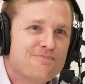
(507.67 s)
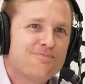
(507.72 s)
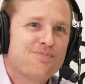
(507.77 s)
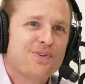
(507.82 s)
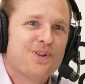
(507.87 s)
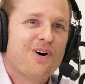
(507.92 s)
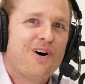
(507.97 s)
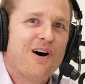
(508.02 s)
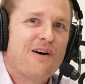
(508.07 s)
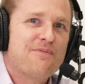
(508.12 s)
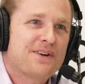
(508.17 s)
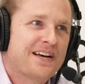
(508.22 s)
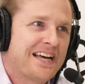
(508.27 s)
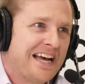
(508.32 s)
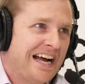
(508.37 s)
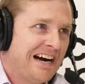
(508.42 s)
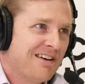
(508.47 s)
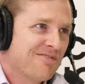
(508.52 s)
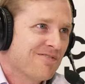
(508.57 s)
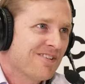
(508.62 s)
Blow up the
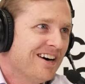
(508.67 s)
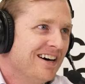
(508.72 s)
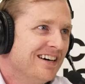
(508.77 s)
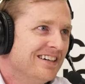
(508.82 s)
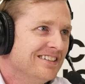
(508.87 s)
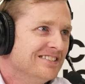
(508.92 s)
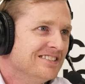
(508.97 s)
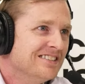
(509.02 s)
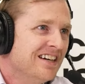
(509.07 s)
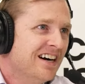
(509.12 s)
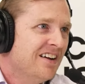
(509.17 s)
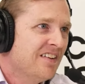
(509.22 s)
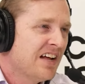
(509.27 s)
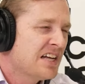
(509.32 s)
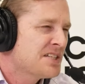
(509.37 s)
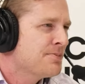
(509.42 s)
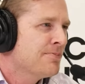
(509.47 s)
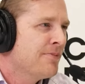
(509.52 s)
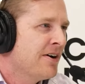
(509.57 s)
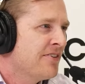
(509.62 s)
camera.
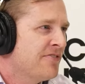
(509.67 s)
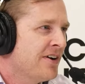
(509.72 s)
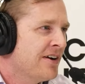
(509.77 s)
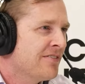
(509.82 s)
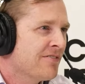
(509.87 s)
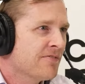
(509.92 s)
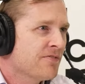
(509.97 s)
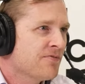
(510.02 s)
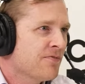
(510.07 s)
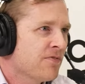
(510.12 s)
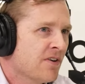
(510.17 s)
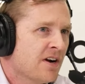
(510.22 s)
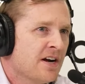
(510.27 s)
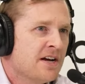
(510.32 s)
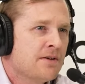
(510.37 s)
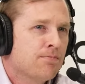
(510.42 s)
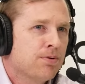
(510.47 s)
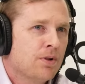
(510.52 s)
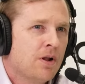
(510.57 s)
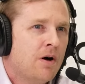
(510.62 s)
That's been my favorite phrase.
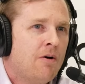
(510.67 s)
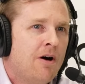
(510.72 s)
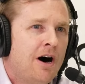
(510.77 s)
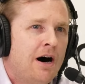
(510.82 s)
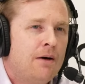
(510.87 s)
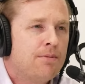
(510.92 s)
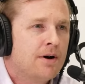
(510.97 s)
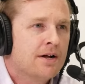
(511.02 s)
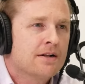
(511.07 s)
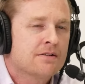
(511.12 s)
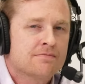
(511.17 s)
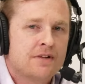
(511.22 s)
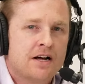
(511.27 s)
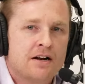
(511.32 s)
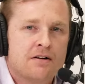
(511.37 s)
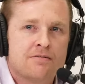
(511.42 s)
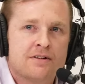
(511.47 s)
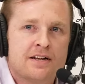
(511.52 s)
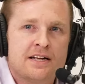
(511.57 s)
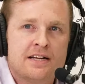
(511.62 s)
Blow up. I
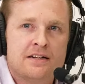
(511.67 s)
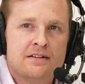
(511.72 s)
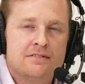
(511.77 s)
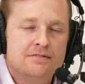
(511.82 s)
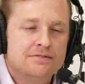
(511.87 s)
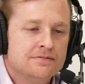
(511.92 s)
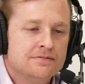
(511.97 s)
don't need.